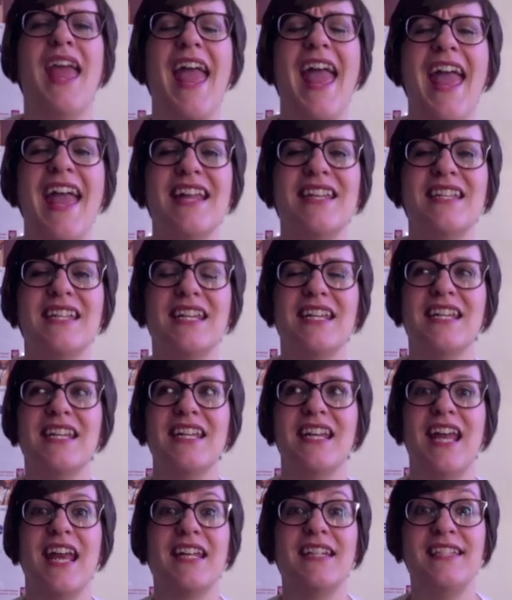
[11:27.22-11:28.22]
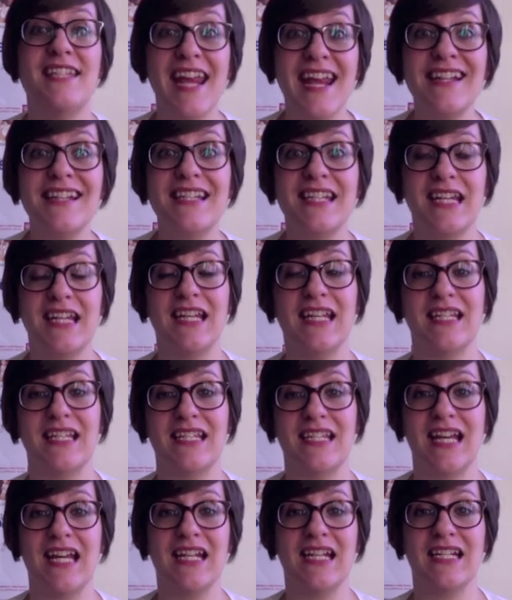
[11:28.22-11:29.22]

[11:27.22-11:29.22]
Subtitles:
and dancing is not